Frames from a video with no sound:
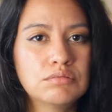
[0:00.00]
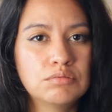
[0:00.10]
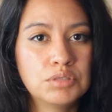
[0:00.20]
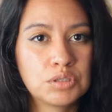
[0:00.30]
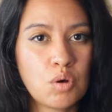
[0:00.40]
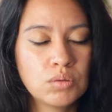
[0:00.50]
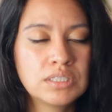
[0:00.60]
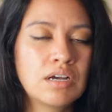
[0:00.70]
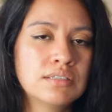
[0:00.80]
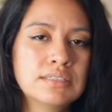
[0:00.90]
was
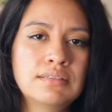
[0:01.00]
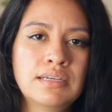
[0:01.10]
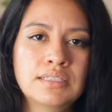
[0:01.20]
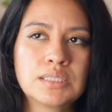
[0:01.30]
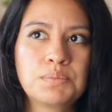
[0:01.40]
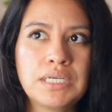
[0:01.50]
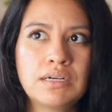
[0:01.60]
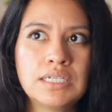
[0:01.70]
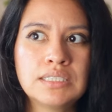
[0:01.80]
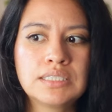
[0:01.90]
holding on to things
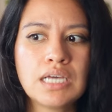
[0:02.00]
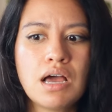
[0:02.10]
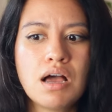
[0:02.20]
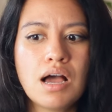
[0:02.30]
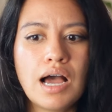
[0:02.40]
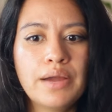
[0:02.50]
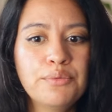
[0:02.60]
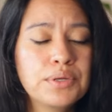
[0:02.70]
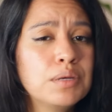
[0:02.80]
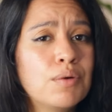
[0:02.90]
because I
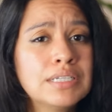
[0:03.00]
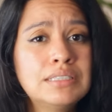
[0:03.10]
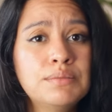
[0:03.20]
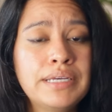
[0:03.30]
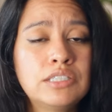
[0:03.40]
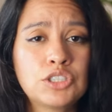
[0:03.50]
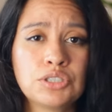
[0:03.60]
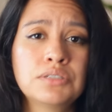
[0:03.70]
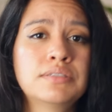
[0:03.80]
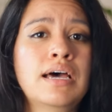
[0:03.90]
really wanted to make
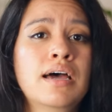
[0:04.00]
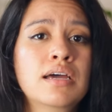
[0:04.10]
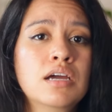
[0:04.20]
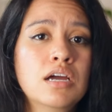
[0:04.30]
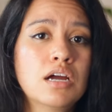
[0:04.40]
sure that